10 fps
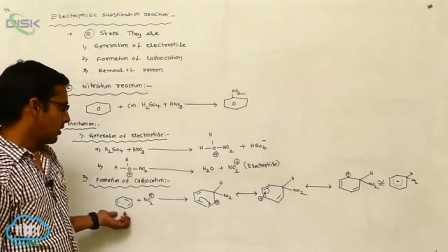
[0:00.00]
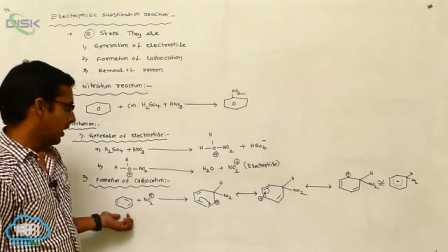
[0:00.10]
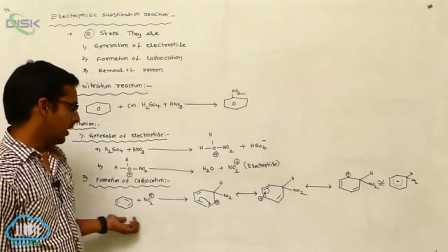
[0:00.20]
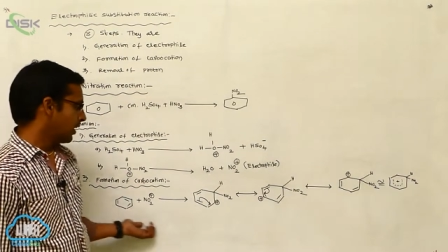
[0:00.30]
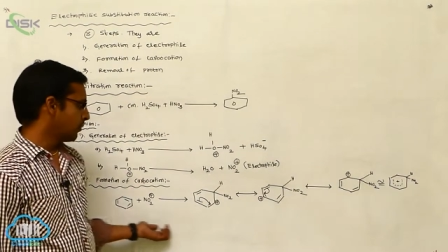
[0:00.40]
the
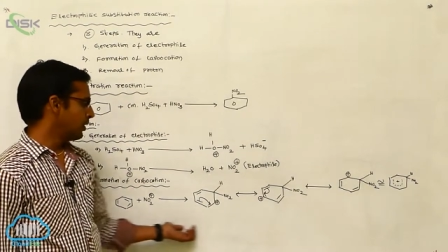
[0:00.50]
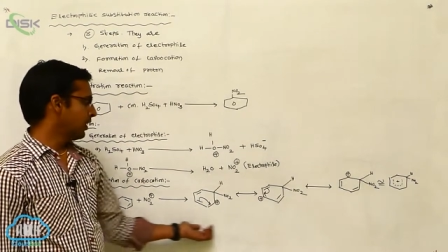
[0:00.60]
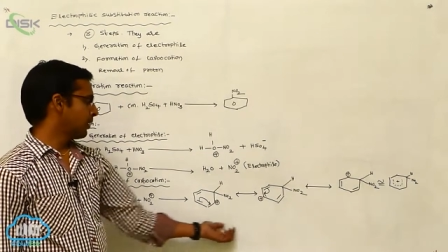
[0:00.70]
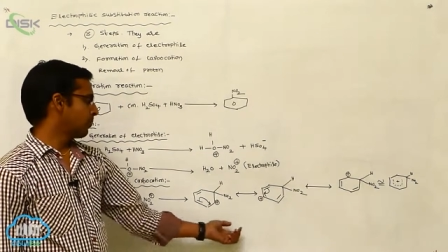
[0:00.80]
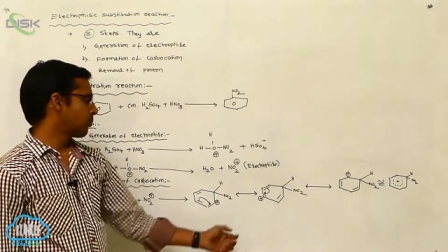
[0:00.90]

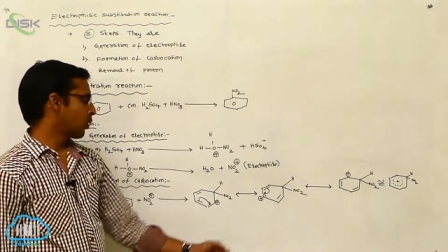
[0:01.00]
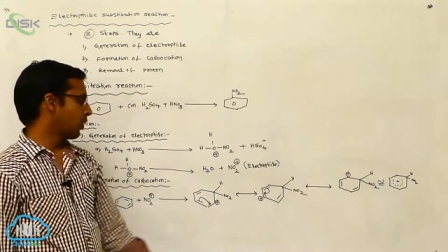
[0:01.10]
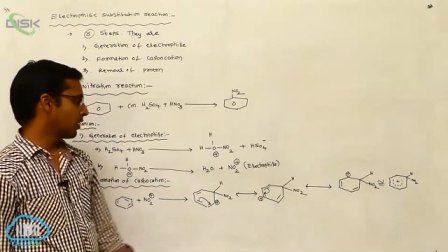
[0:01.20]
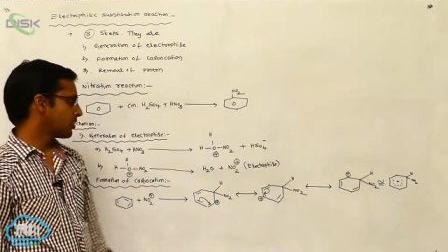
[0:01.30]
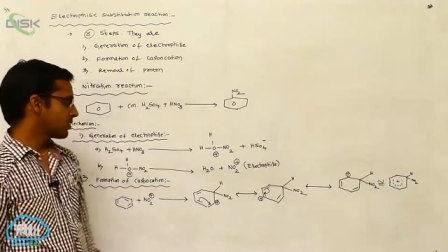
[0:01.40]
intermediate
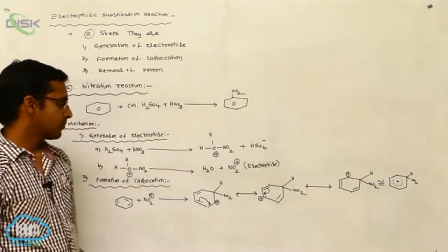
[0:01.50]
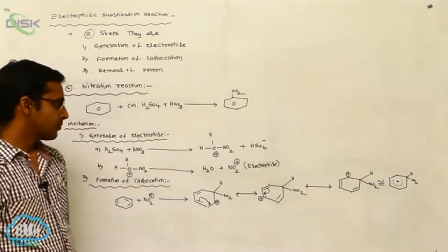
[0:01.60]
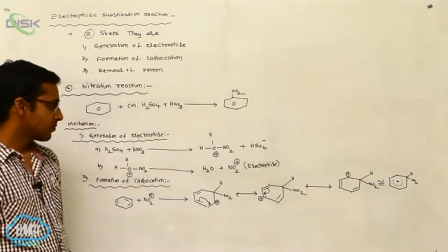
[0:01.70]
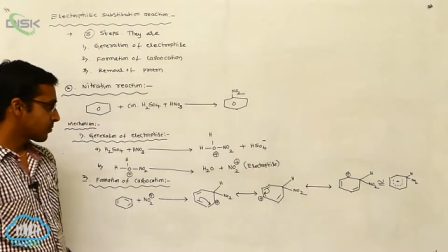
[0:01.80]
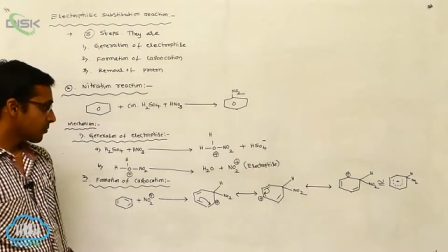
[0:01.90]
product.
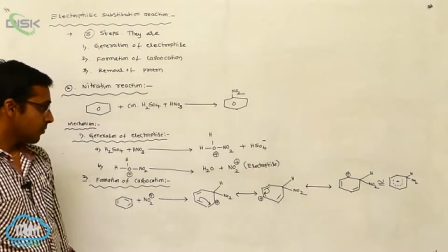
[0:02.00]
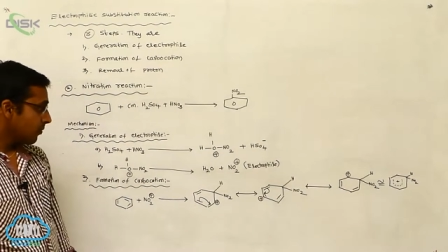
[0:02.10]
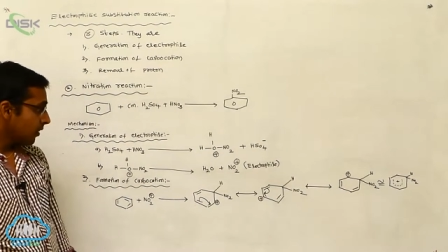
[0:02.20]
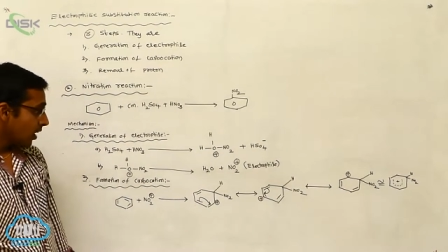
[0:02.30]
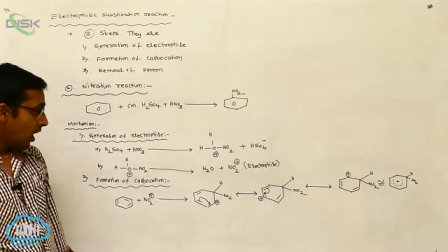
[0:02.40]

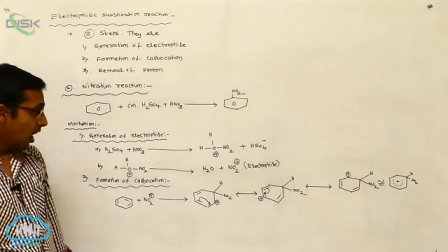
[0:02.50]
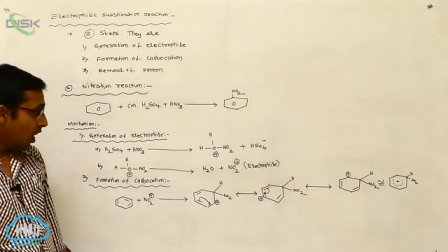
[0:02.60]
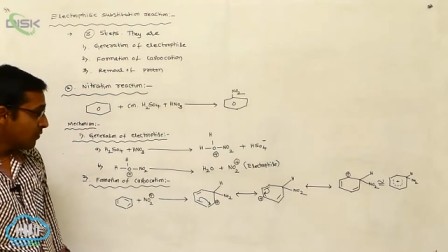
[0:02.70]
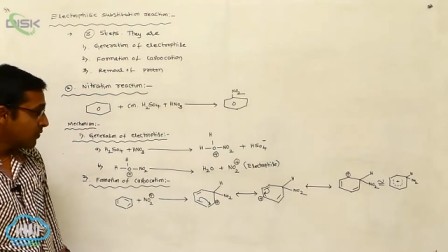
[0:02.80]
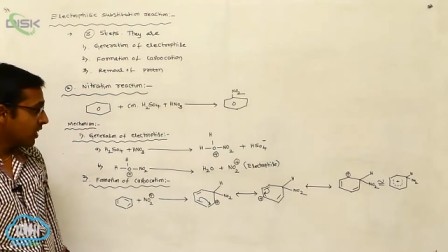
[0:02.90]
After